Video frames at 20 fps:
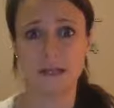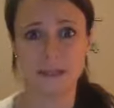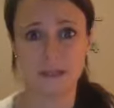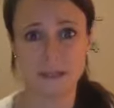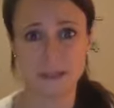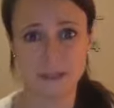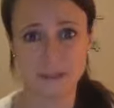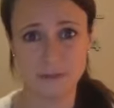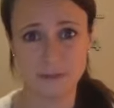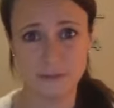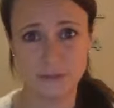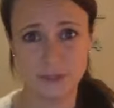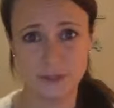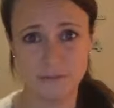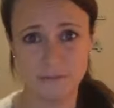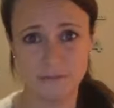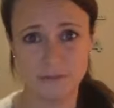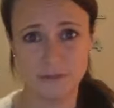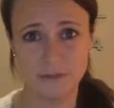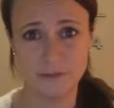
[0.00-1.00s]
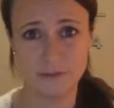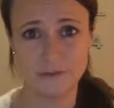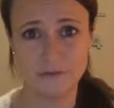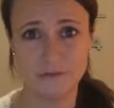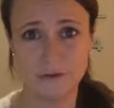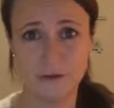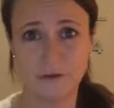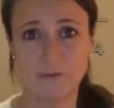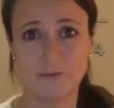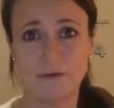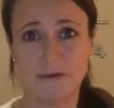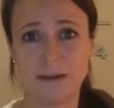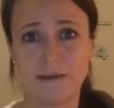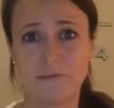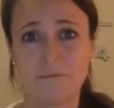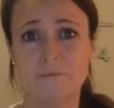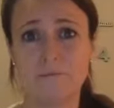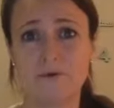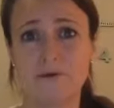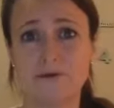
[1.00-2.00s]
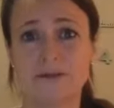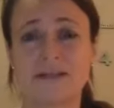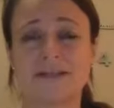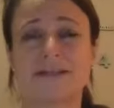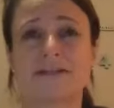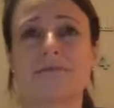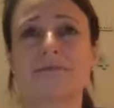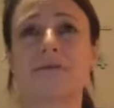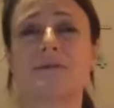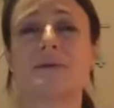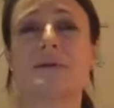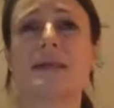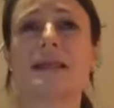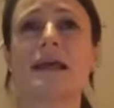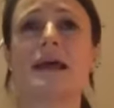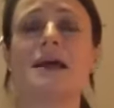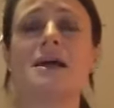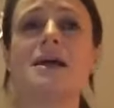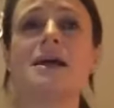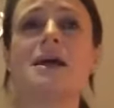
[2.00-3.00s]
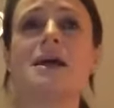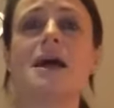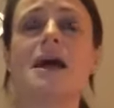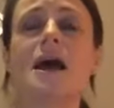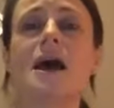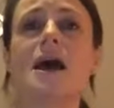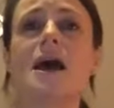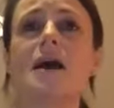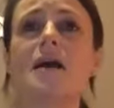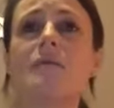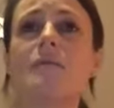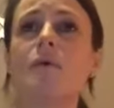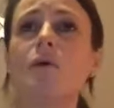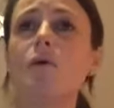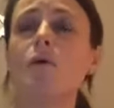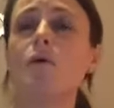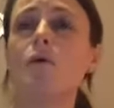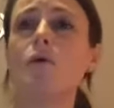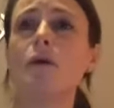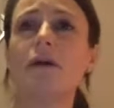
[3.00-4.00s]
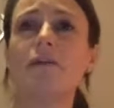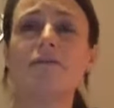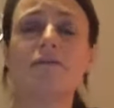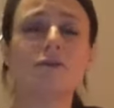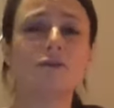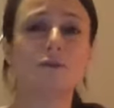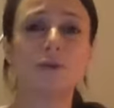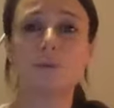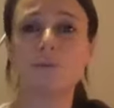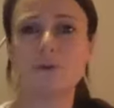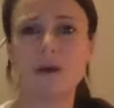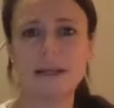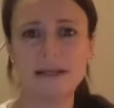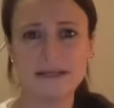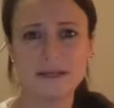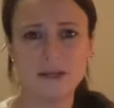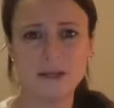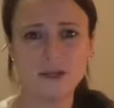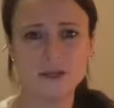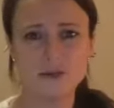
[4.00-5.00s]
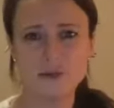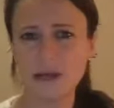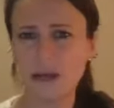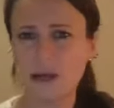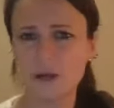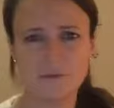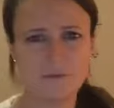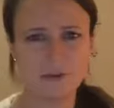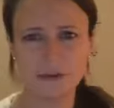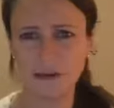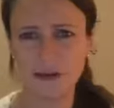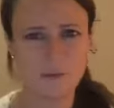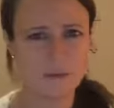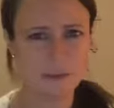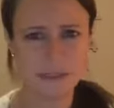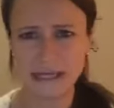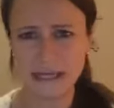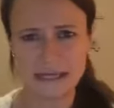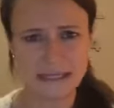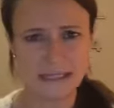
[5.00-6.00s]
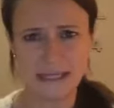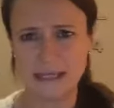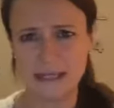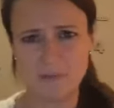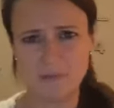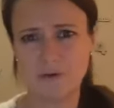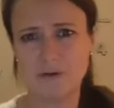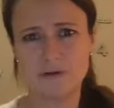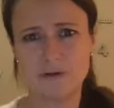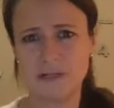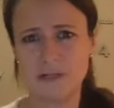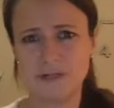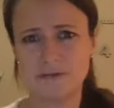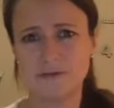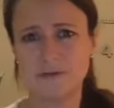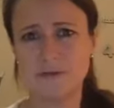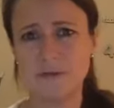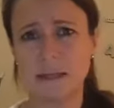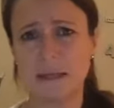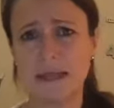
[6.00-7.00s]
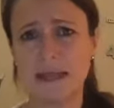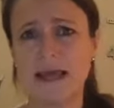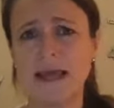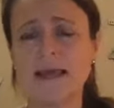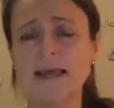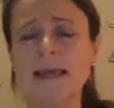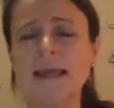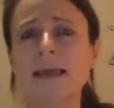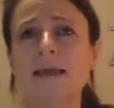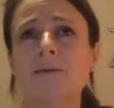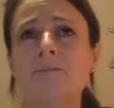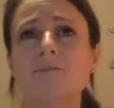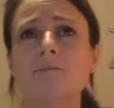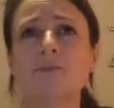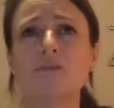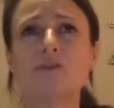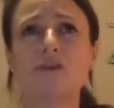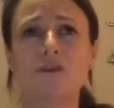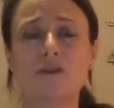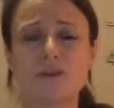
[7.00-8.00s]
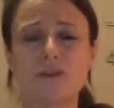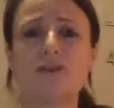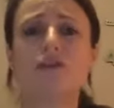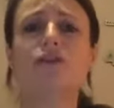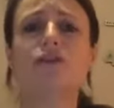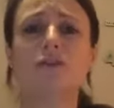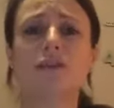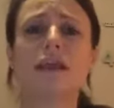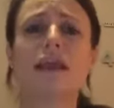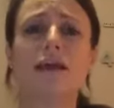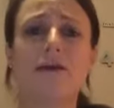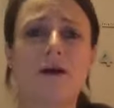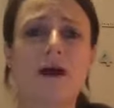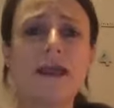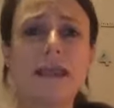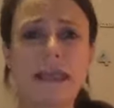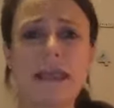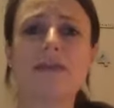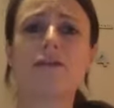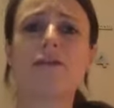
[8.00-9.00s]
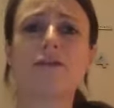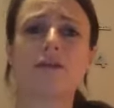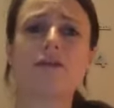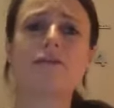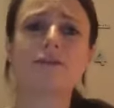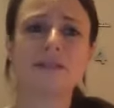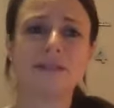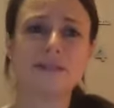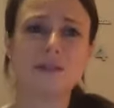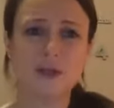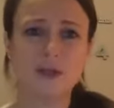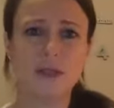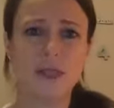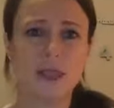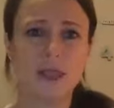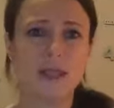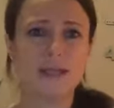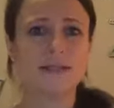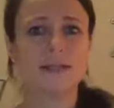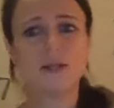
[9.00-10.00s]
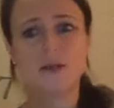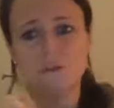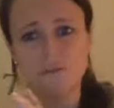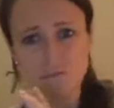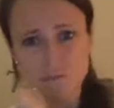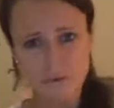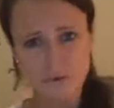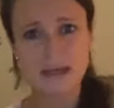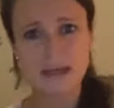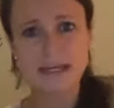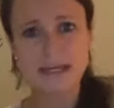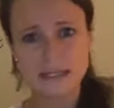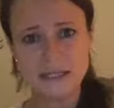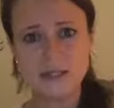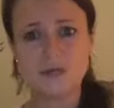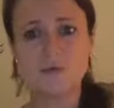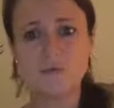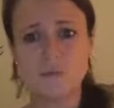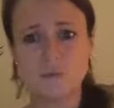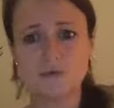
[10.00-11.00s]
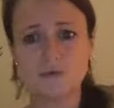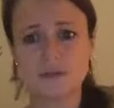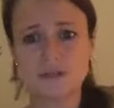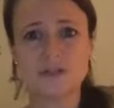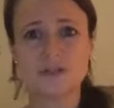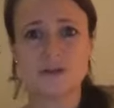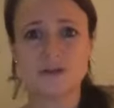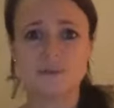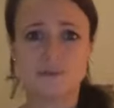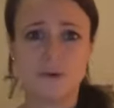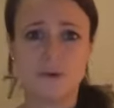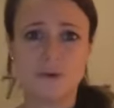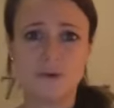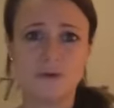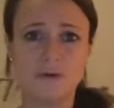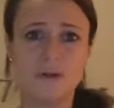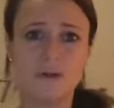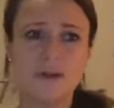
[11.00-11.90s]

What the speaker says: tax return, for those of you who are in the process of doing that, or if you're doing brain surgery, hopefully no one is in the process of doing that, I get that there are certain things that you really don't want to do wrong.